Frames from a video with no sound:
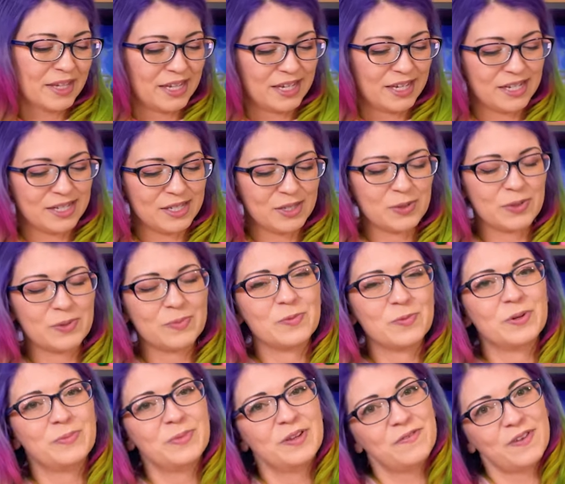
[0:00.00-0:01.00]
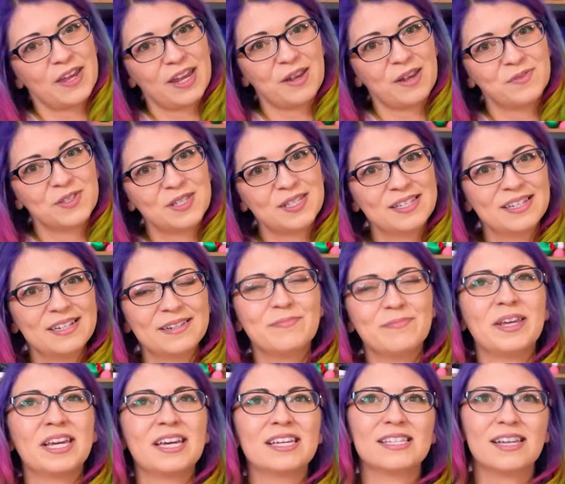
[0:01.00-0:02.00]
is one of my faves
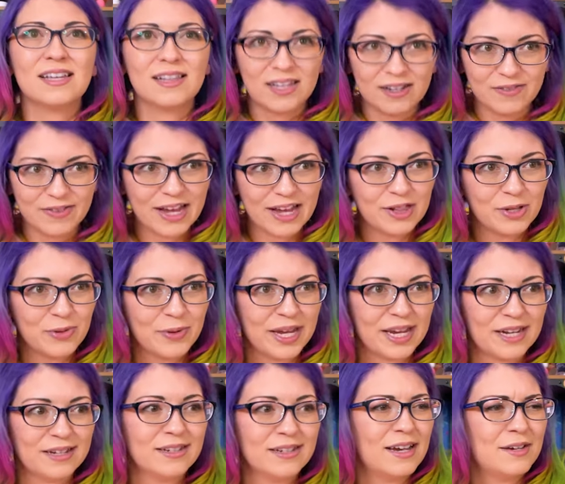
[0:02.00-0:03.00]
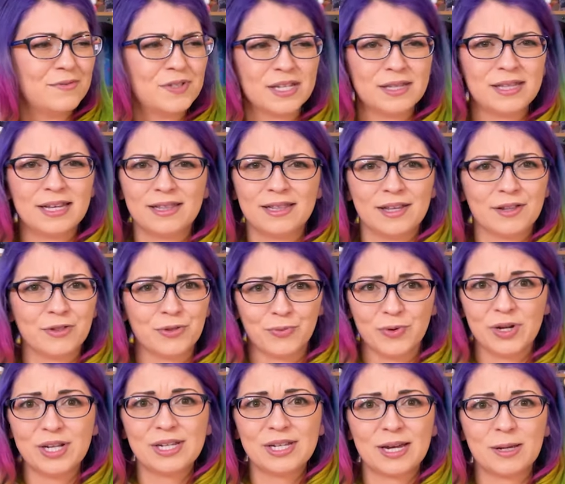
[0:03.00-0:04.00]
because I love Halloween. I've said that like
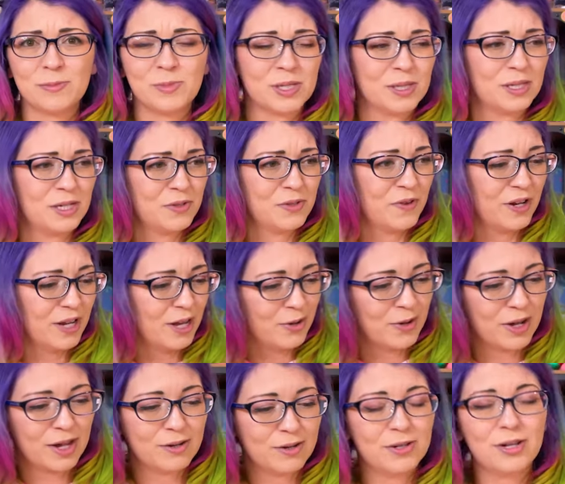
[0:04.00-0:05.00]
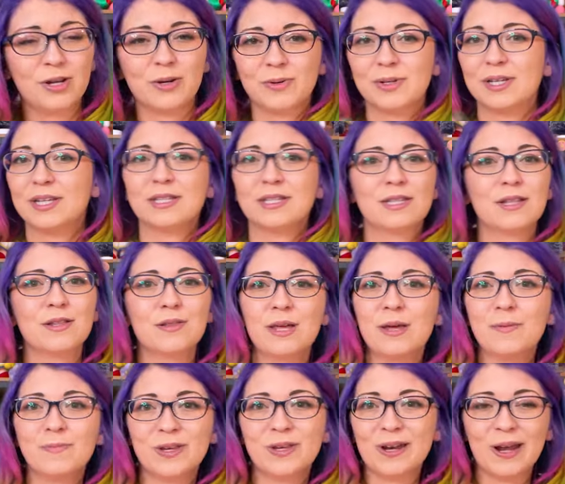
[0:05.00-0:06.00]
3 times in this video. I don't know. It's the
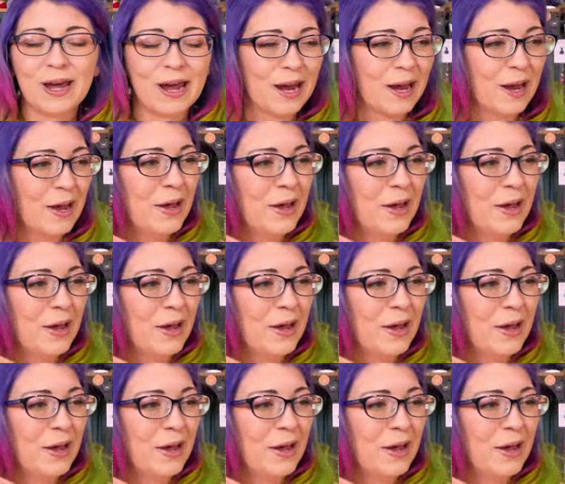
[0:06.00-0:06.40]
theme today.